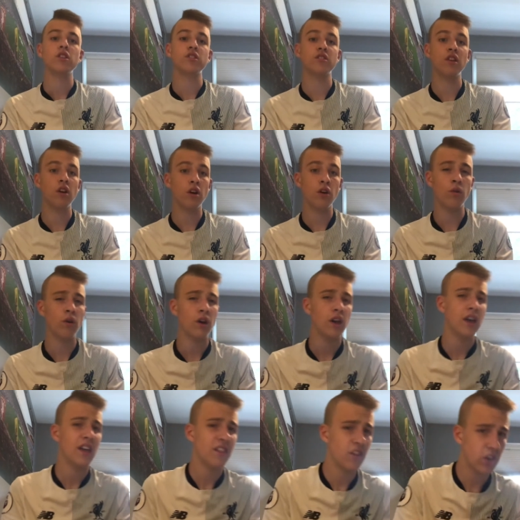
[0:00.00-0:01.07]
So,
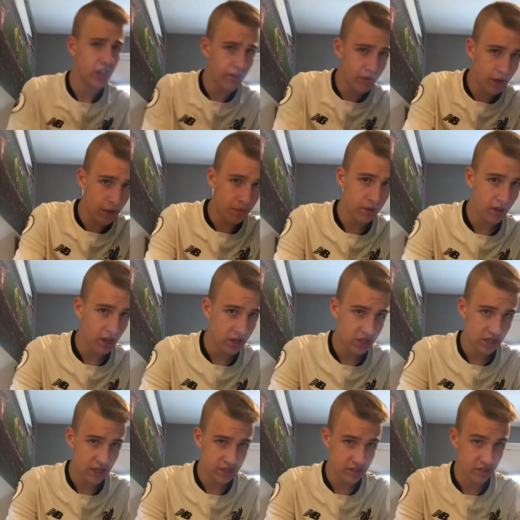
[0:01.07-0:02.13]
they're giving up a lot of
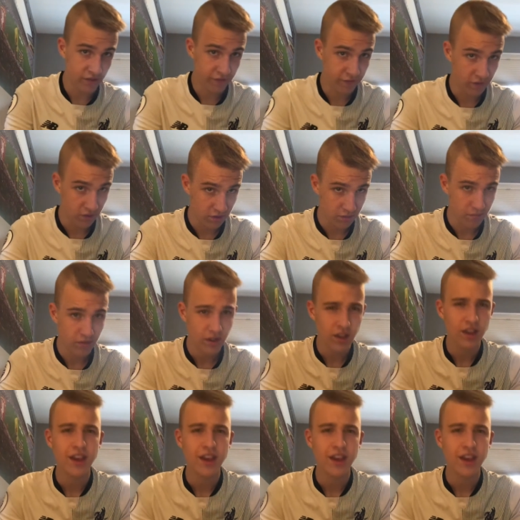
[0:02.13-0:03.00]
shots to Fulham.